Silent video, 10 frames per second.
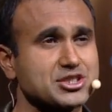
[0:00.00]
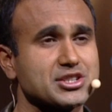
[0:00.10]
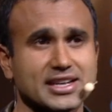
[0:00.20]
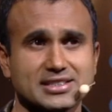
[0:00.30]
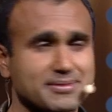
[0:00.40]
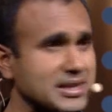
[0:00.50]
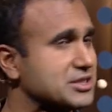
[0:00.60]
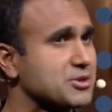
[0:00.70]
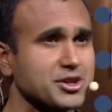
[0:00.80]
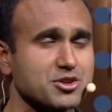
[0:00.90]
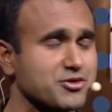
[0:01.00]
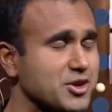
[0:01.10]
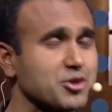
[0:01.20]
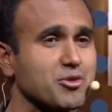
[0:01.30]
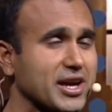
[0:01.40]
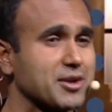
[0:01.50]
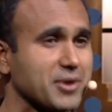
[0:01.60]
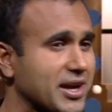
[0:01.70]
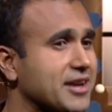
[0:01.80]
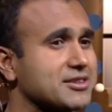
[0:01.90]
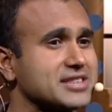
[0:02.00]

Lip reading: it should SMS you on your phone right away or